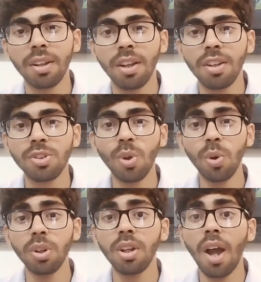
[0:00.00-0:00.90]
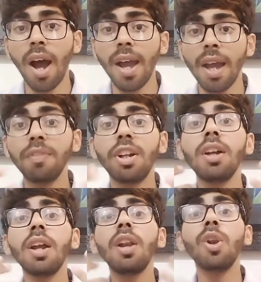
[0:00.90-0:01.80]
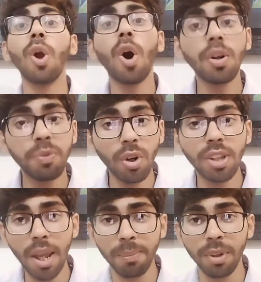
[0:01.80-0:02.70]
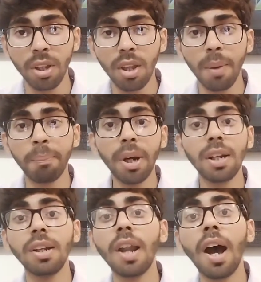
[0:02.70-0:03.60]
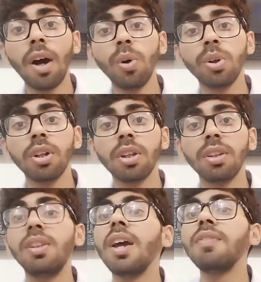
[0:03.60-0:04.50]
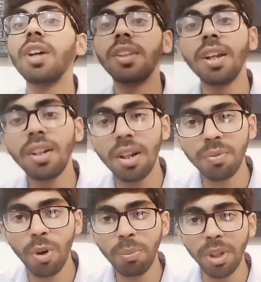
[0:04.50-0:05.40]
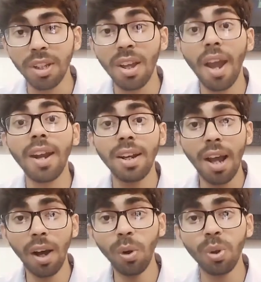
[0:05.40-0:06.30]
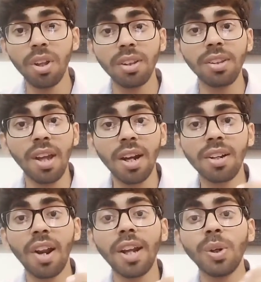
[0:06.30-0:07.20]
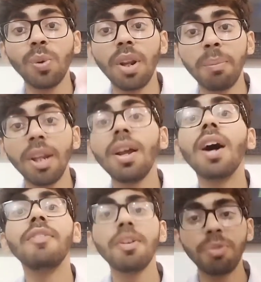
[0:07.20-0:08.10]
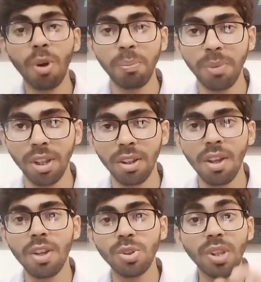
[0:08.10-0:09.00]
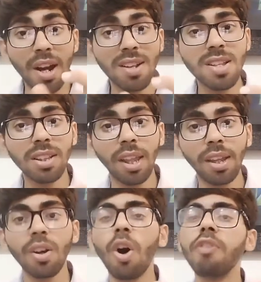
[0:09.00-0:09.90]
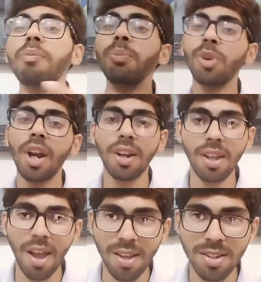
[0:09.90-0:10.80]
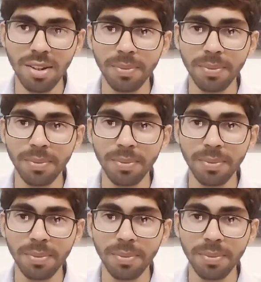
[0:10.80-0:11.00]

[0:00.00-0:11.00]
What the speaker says: So I have done a lot for them, but now they have nothing done for me, and now they are trying to remain away from me. So that is a thing of muriatic acid.